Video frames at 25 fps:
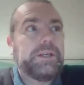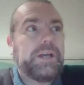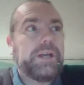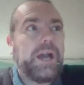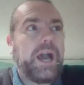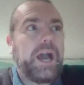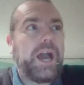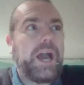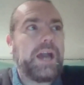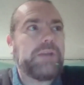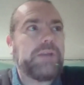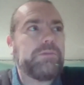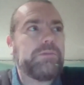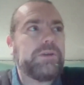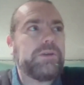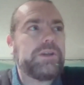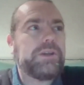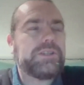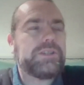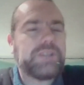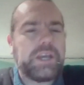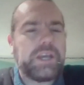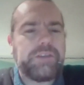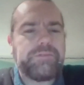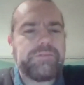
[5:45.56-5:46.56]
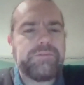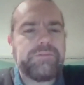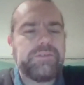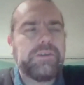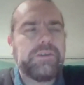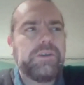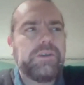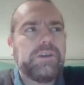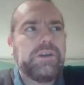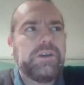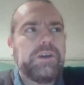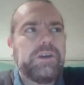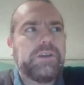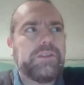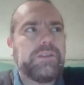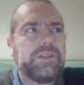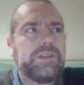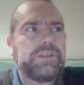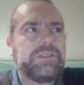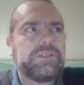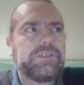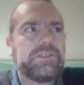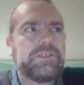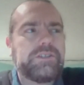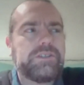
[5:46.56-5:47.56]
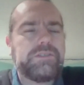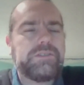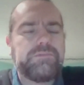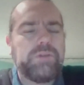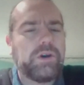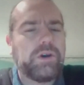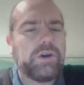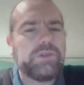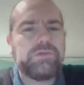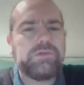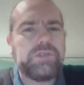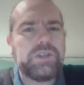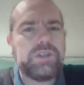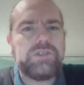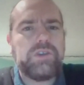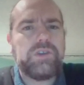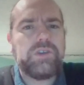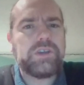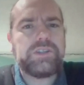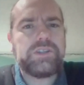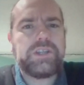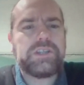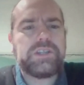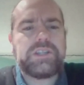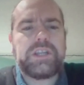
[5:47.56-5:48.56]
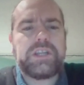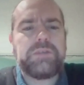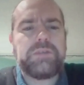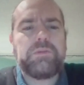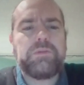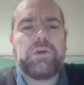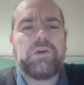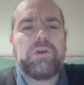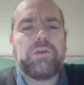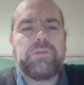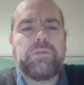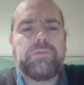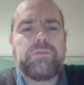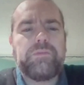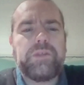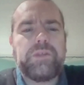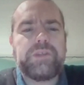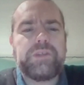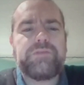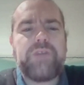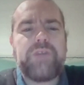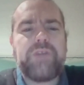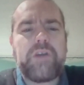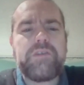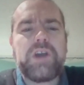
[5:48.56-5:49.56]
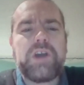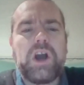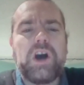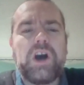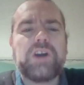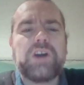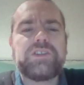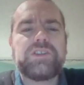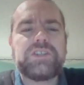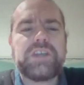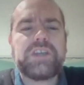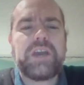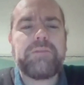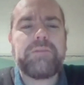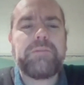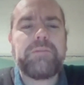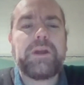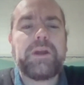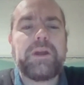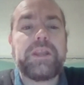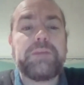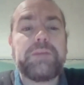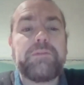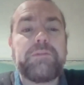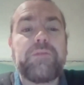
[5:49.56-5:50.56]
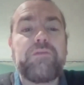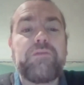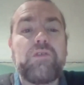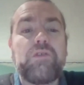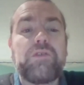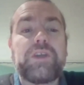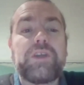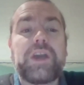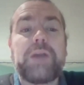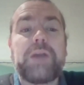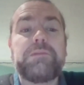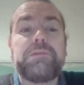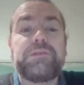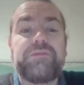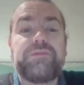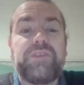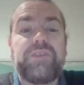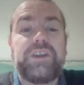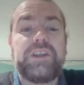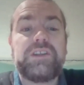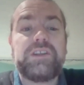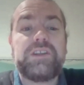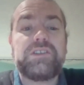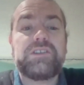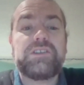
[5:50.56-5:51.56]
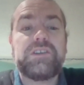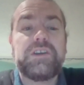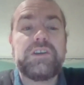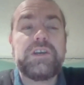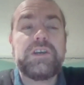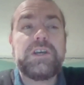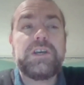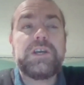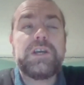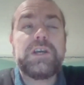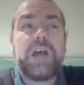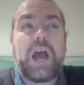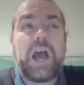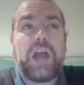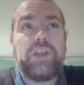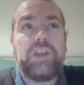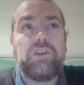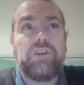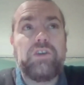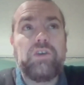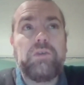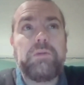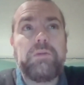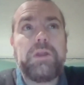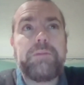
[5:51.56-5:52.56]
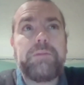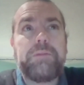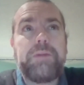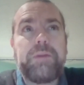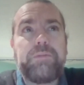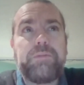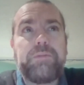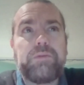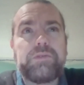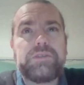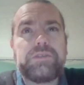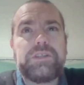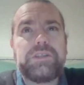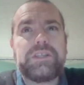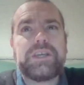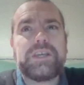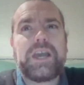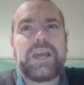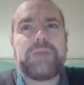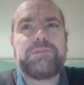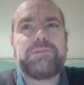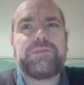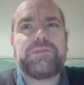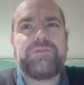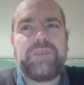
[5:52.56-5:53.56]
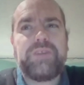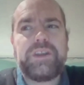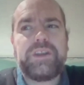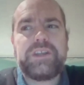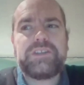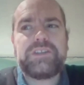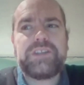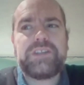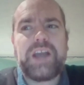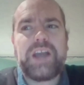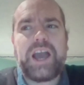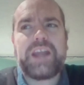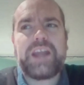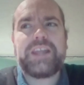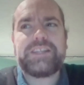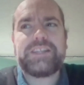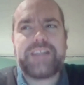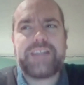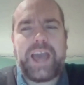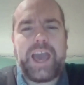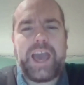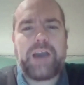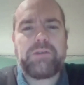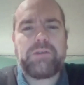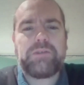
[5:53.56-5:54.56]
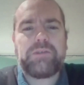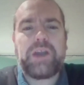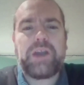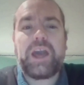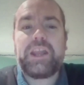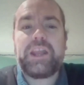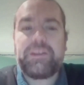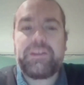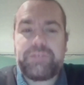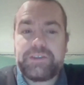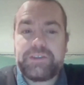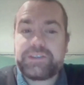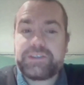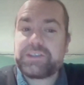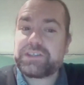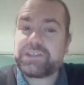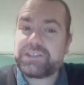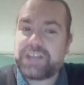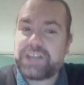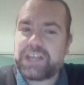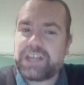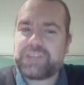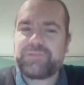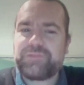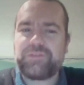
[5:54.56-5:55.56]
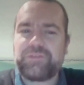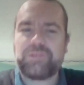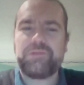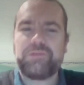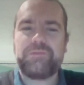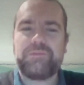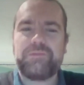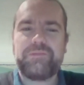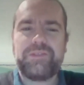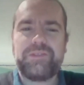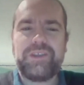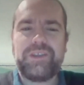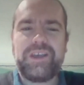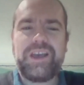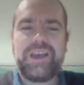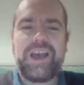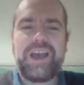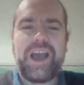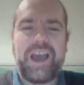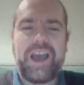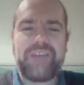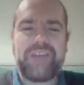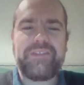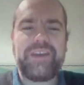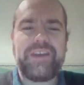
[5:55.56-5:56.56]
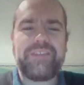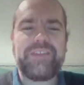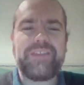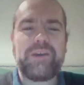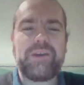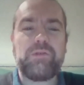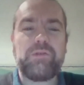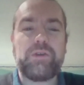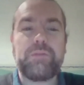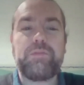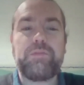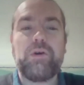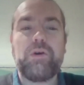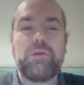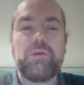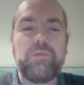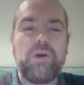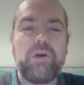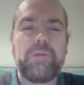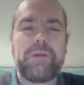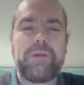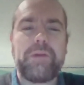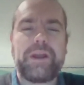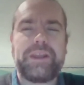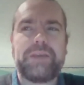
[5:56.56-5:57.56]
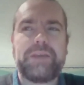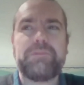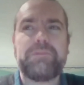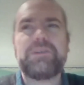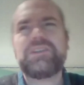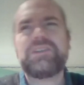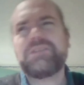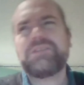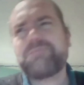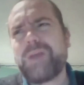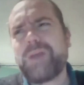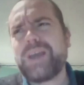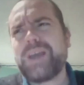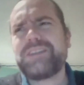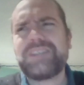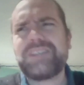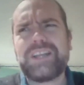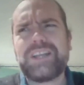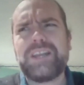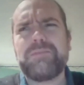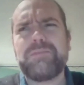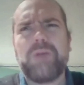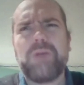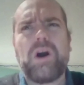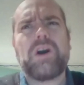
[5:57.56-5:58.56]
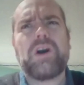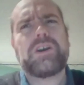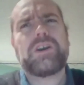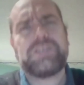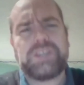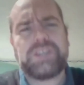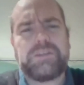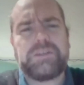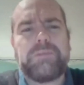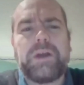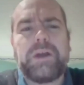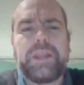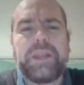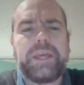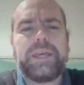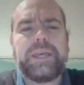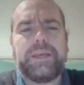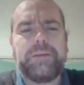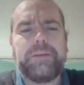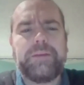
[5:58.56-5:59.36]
and we're safe. This model does not exist anymore. It's very hard to get money before the game's finished, and normally people want to see the game's finished and it's out, and if it's successful, and then they want to put more money in, which is basically marketing money